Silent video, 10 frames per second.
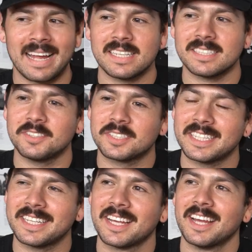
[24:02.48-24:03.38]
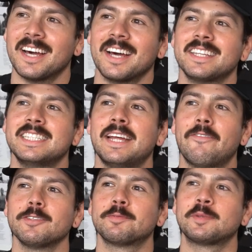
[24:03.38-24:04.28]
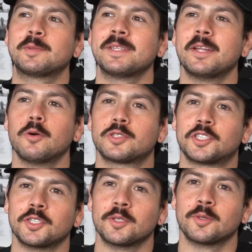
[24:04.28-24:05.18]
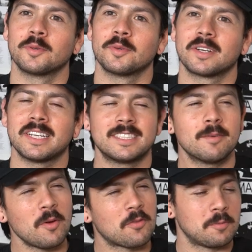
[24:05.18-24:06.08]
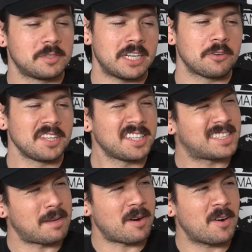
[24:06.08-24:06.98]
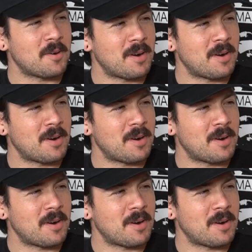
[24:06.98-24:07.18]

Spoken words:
And you see, the difference between those two, because they're both from generally the same area,